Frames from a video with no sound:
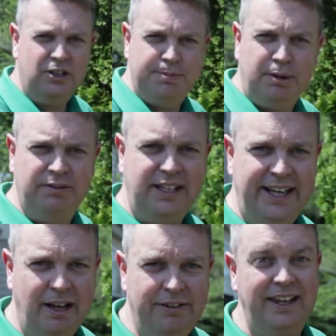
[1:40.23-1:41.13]
Looks perfectly
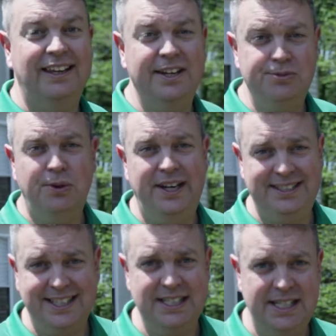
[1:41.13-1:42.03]
healthy. Guess what?
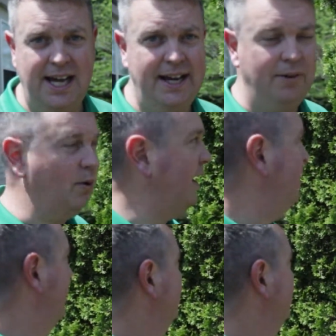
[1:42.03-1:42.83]
It's gonna die. Why?